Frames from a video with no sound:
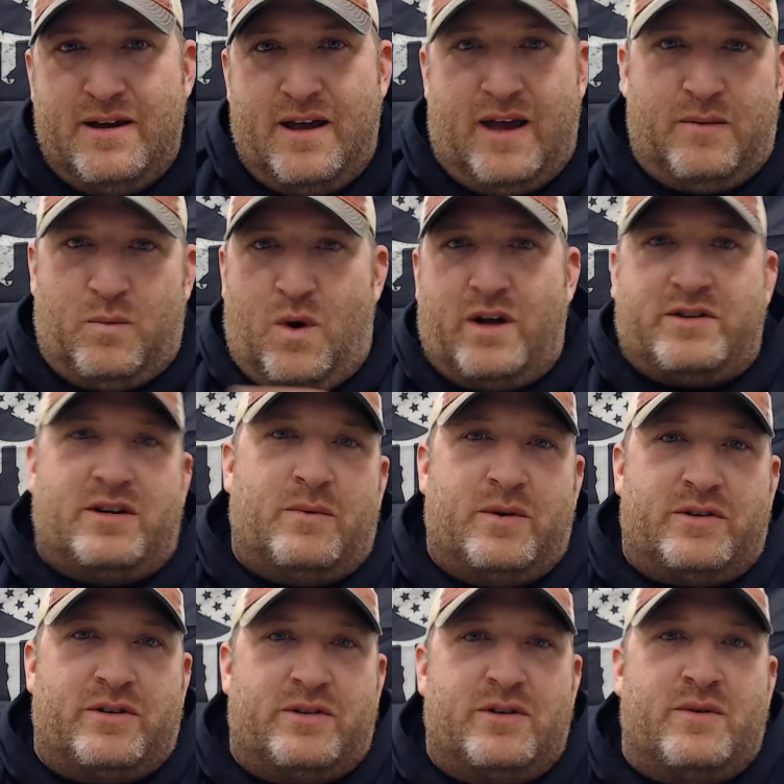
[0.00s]
and watching
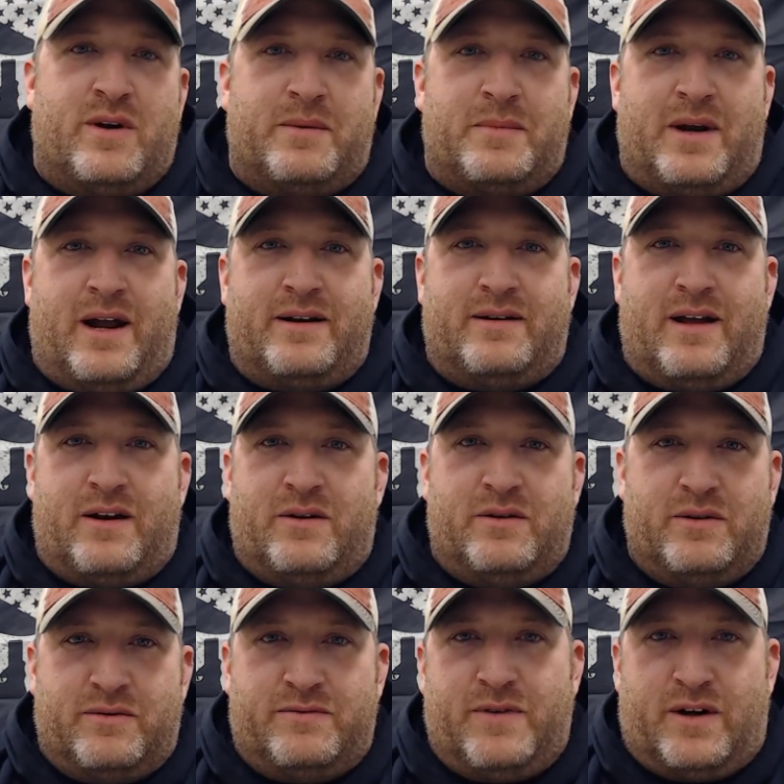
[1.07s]
what you're doing, but I don't know who
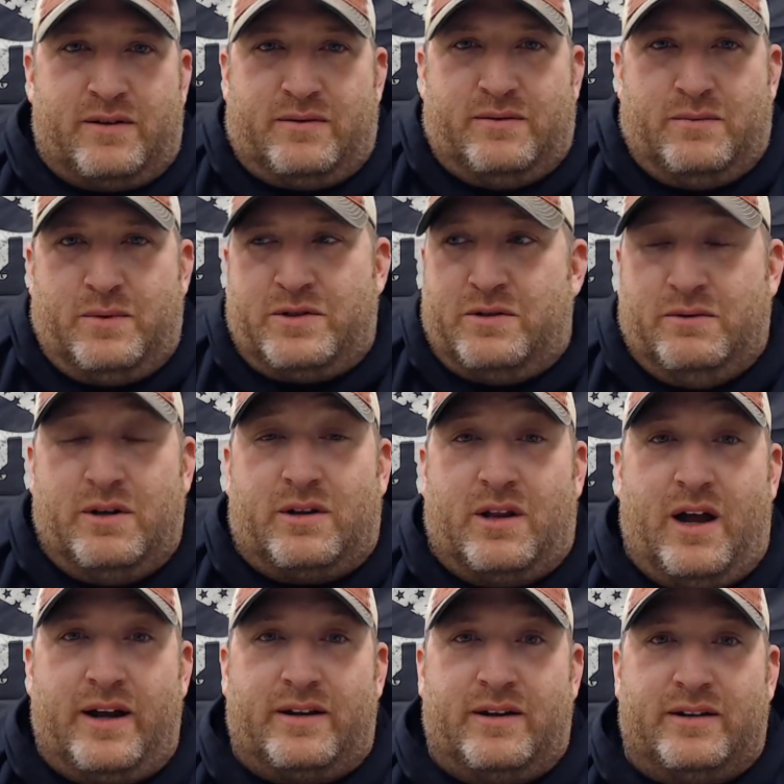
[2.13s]
the fuck what you look
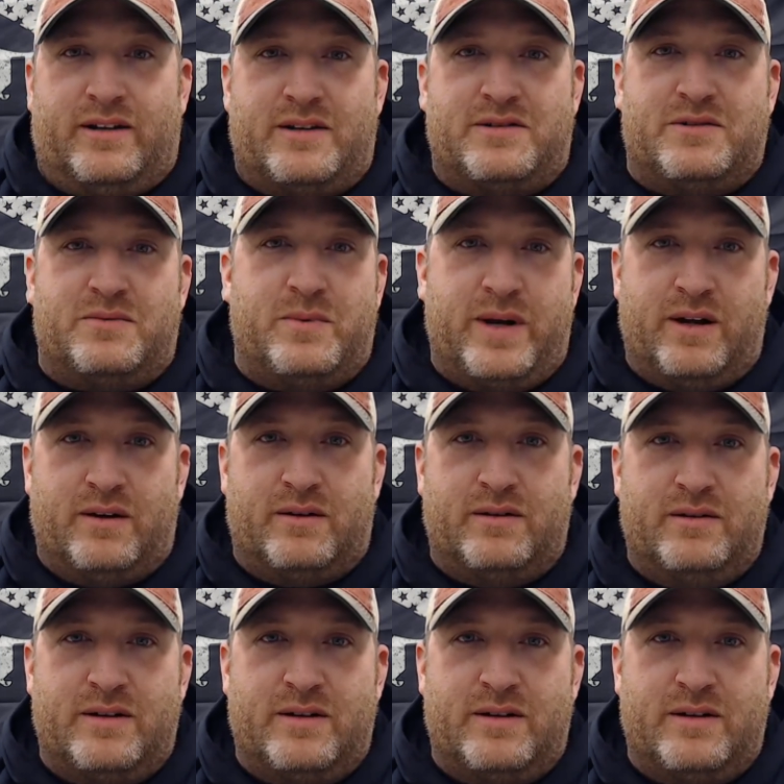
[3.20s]
like. Like, that's just weird.